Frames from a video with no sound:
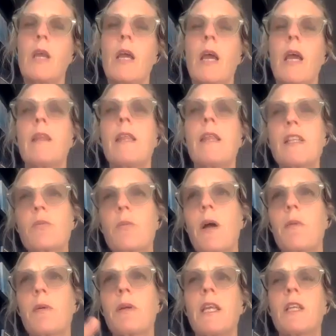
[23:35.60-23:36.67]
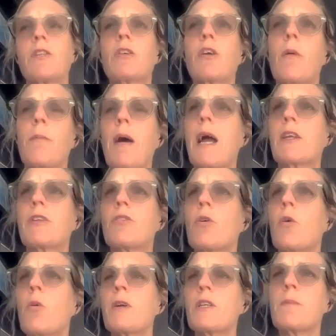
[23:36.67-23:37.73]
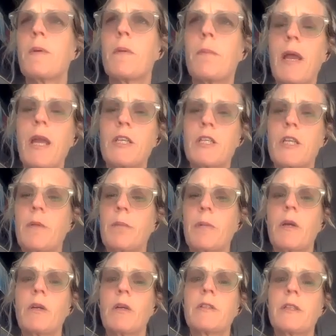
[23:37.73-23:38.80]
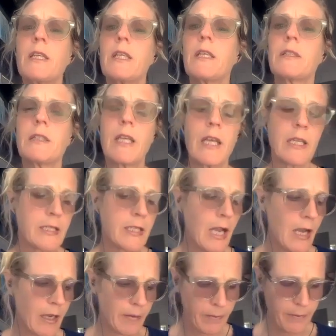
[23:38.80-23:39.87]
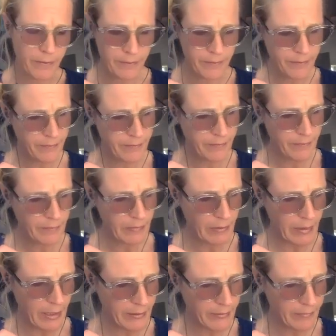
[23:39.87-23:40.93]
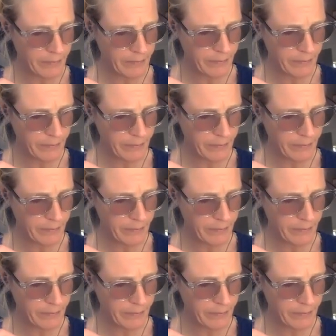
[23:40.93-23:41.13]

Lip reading: And that's why we need to come back to always be patient, because things take time, right?